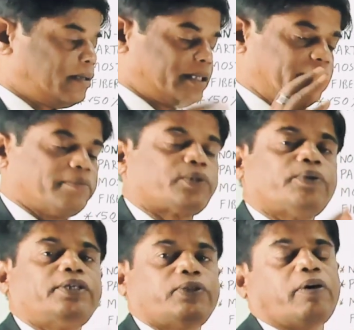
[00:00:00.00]
them
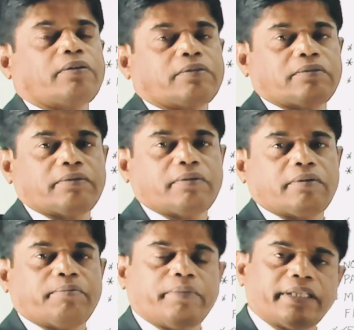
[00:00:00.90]
to dissolve
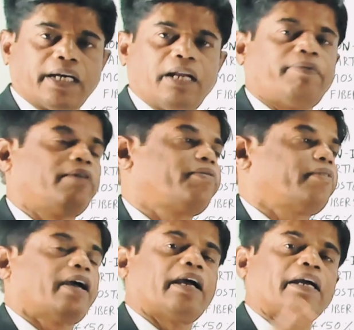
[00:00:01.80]
by the help of
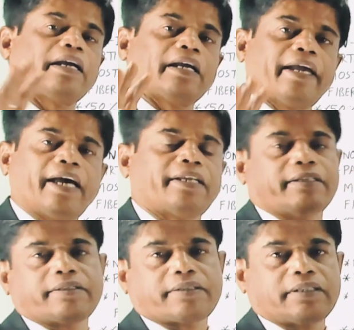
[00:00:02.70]

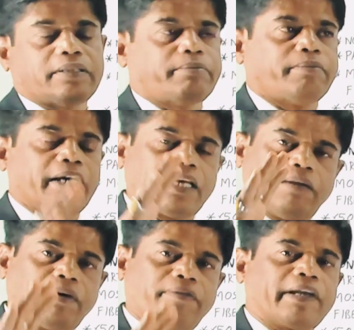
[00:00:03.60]
carriers, by the
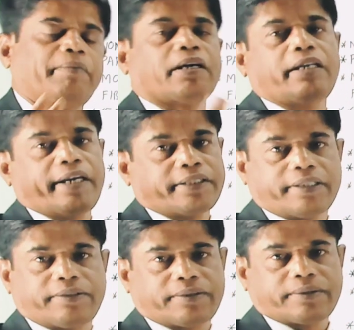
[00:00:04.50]
help of chemical
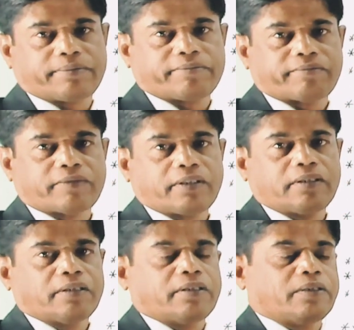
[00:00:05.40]
agents,
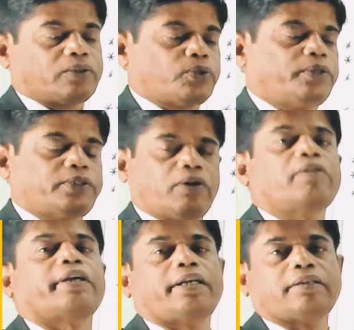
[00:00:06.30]
to
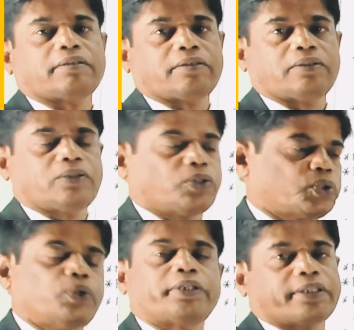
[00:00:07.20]
dissolve in
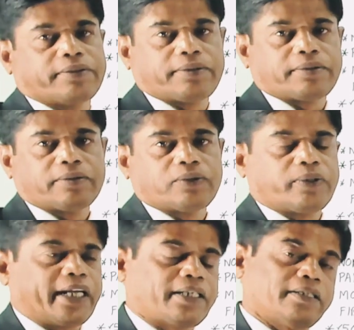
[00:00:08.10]
solutions,
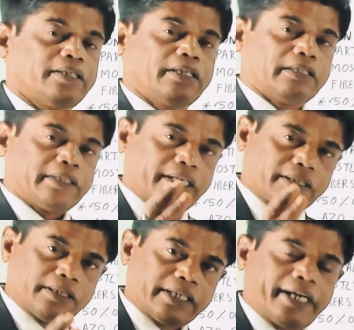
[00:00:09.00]
so that
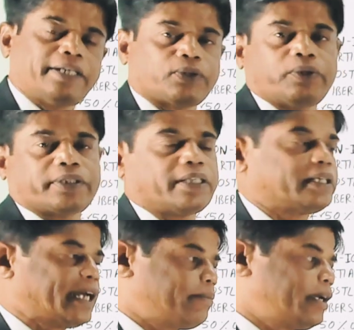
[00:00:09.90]
that dyed solution
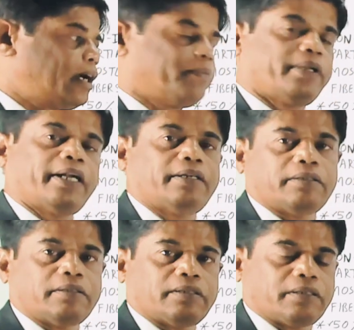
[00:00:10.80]
can be applied
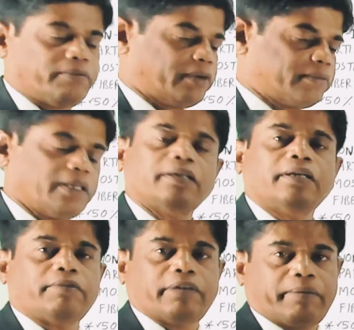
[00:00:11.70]
on the
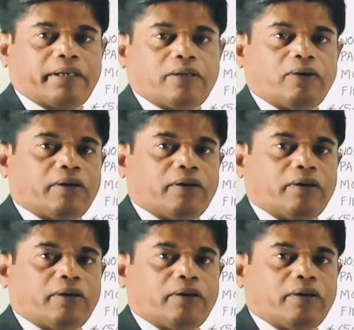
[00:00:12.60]
fabric,